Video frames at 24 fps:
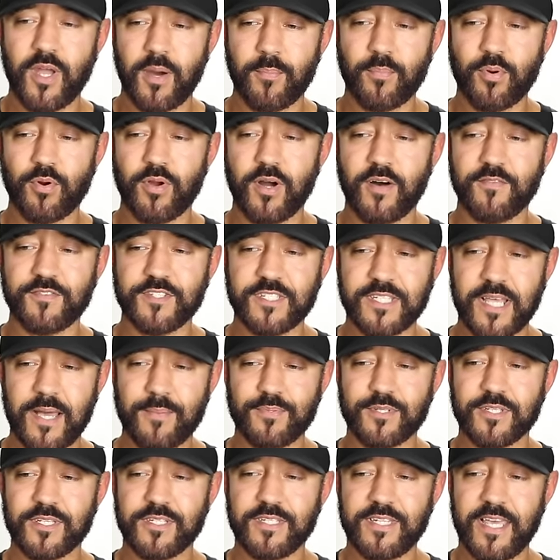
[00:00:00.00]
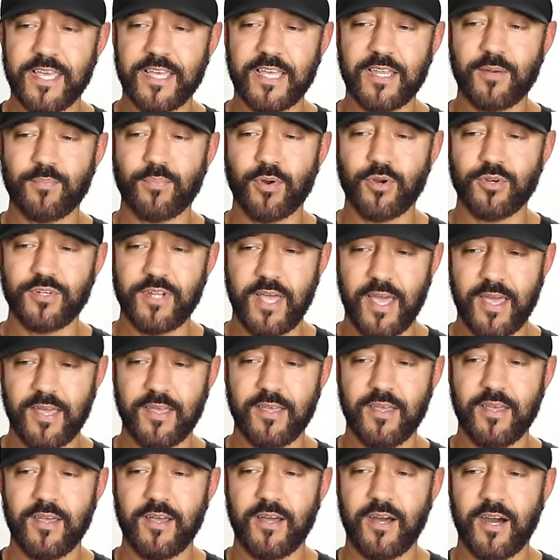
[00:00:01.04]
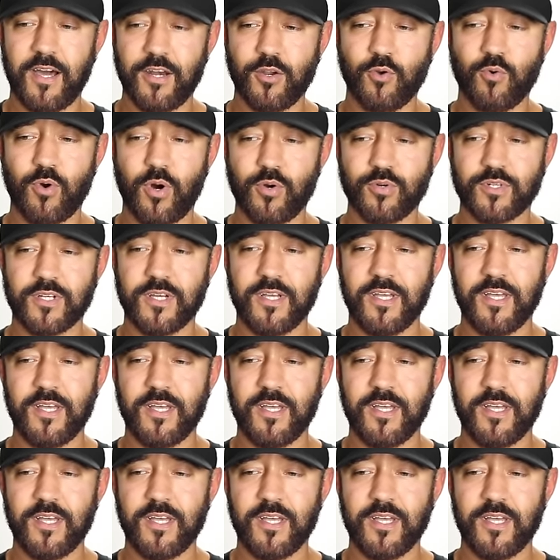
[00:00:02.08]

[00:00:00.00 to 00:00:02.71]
number of steps taken per day, unquote.